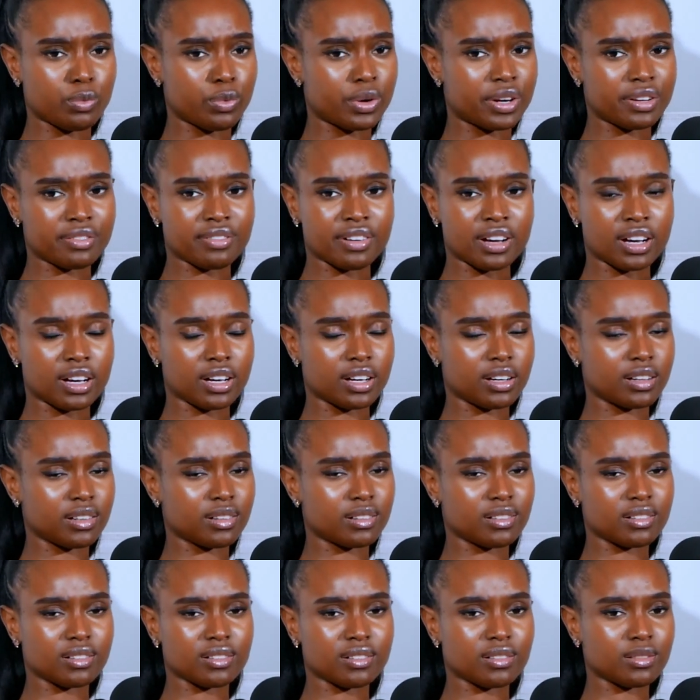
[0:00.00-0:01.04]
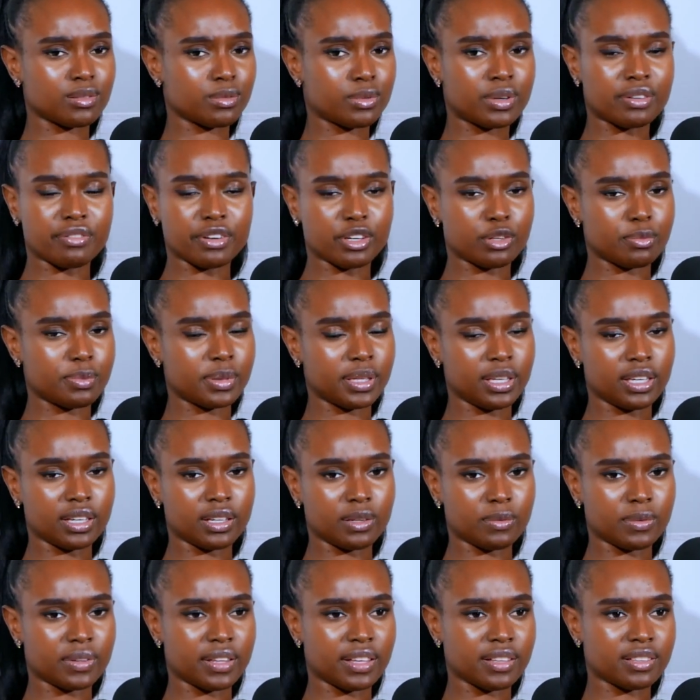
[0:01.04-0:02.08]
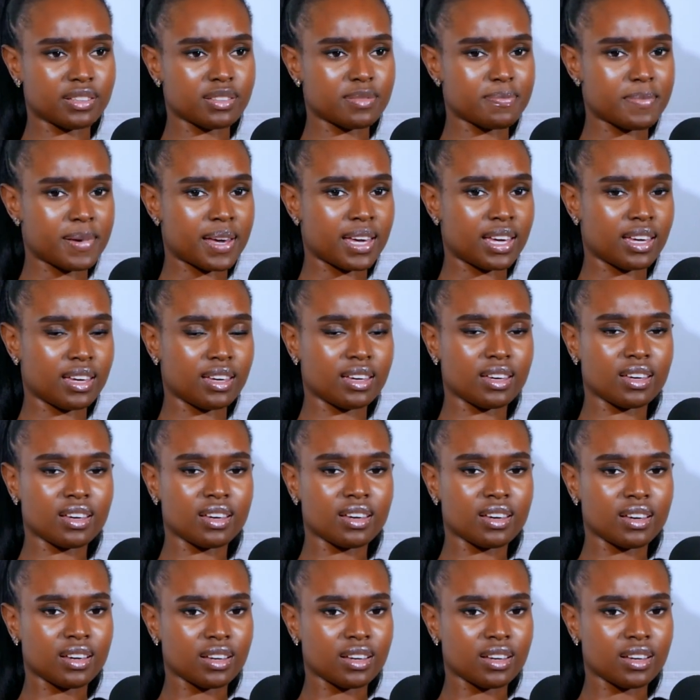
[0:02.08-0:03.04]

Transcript: Wherever, wherever you begin, whether it's my